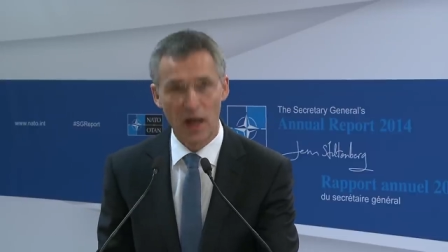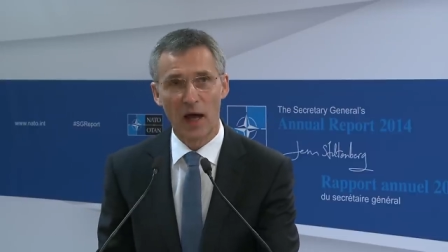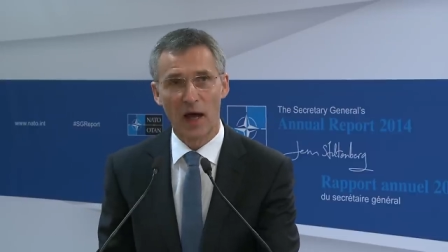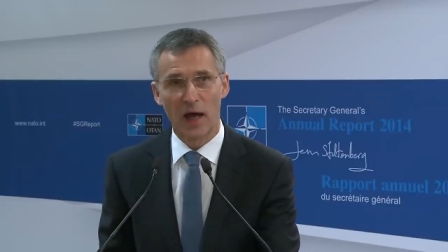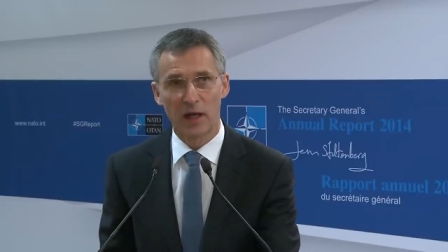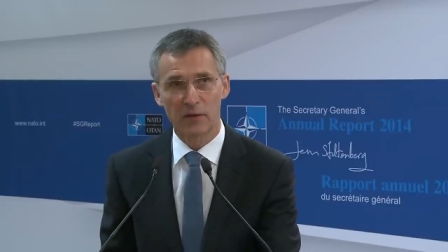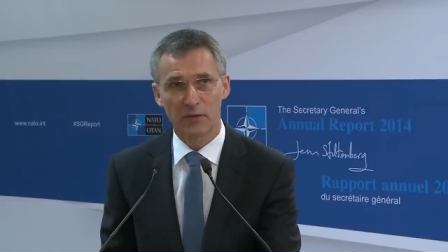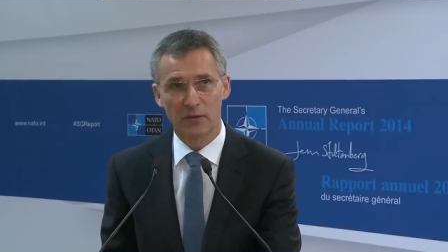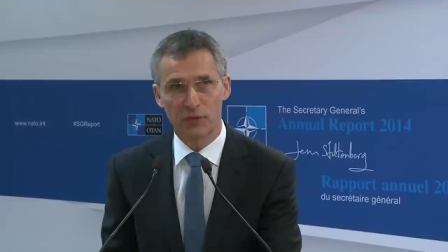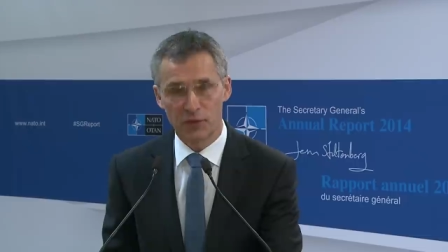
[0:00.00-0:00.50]

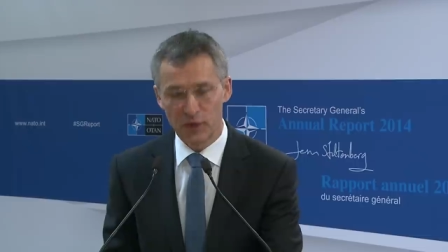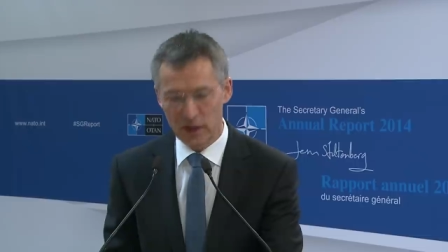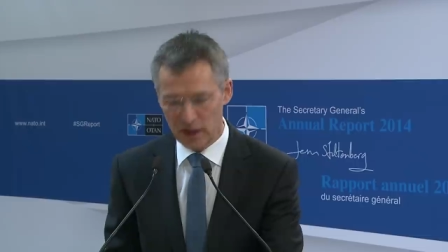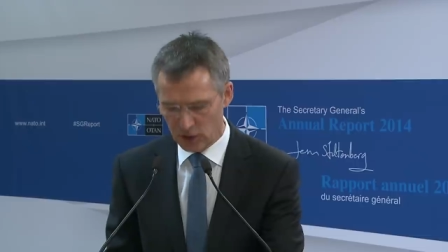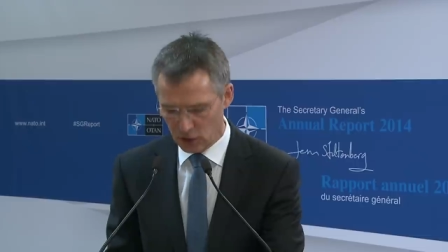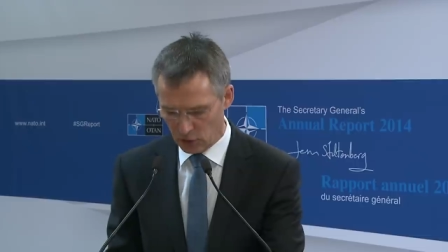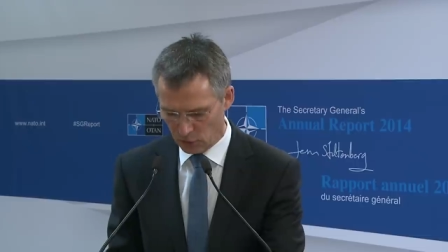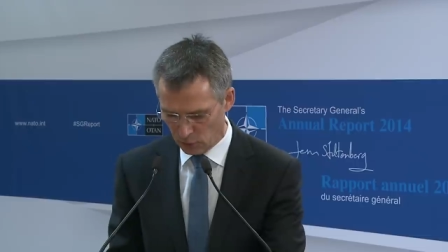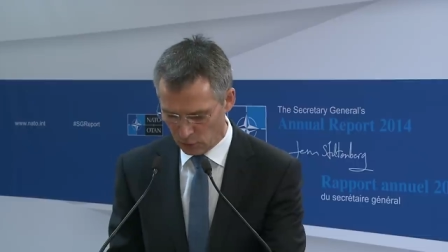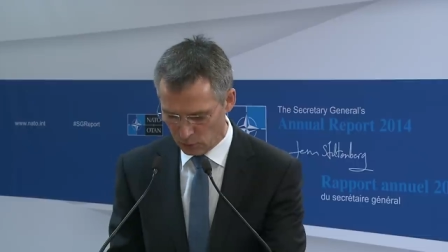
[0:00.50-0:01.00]
and
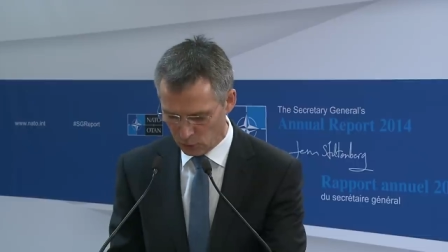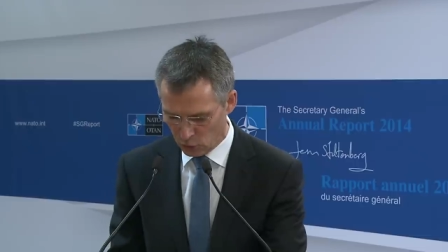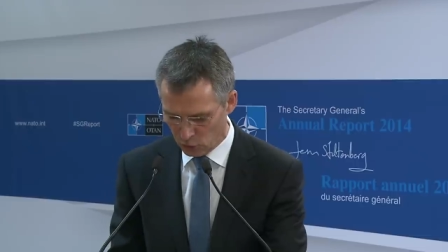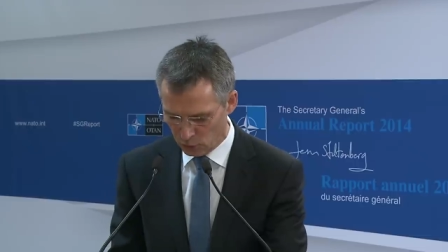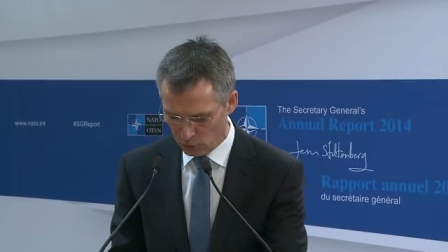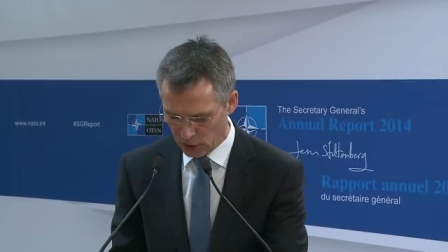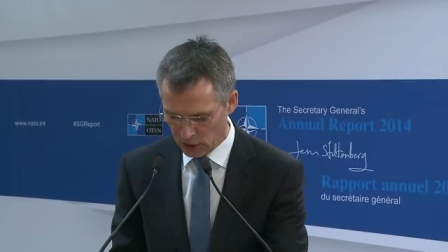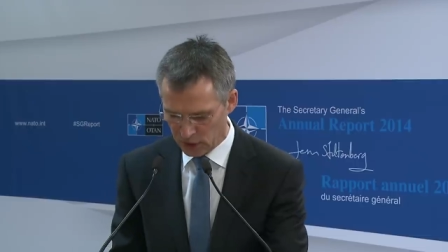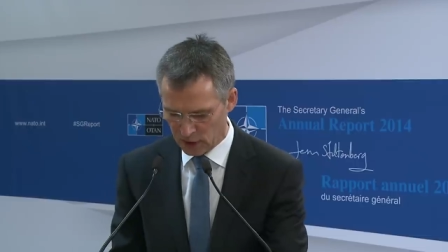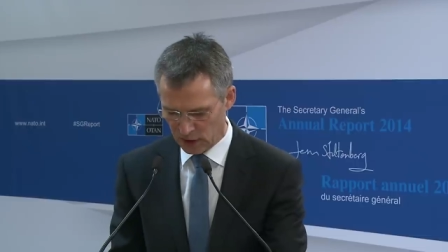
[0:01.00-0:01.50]
freedom of
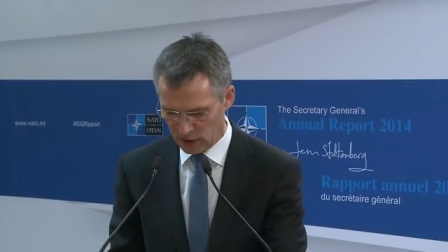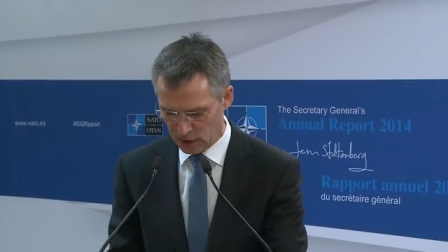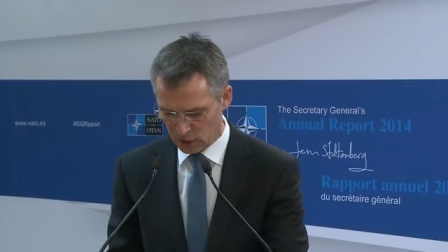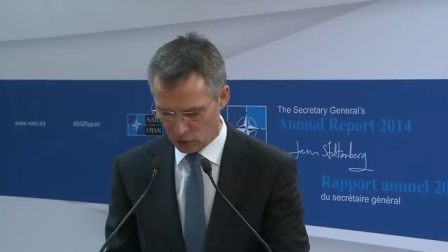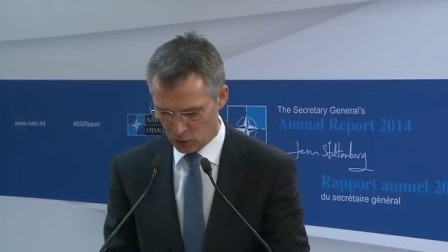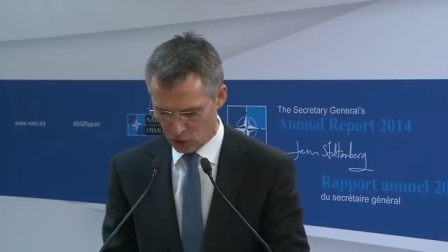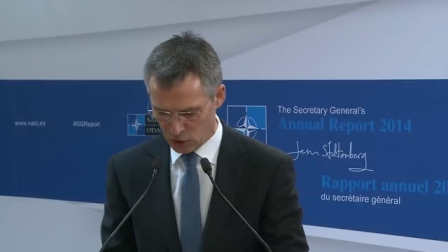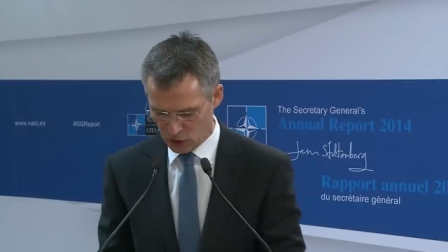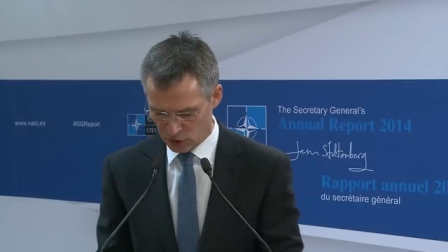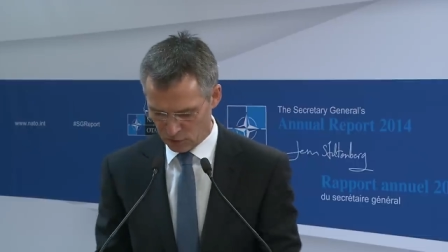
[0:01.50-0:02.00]
movement in
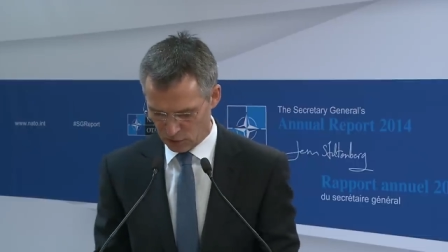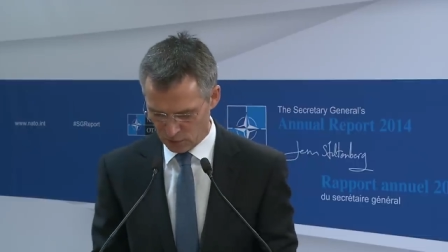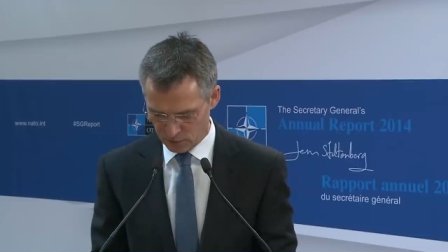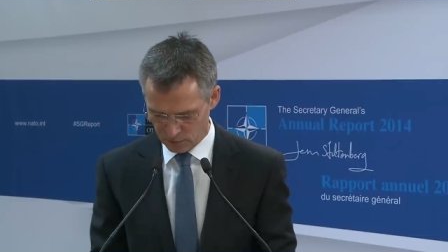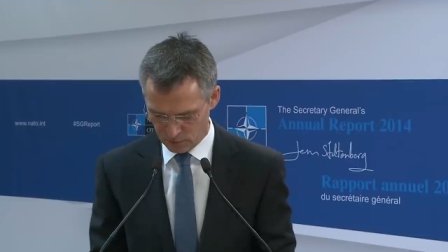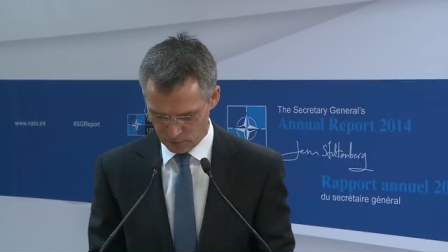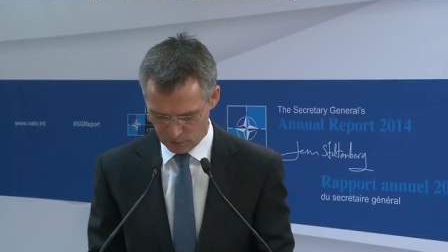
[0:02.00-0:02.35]
Kosovo.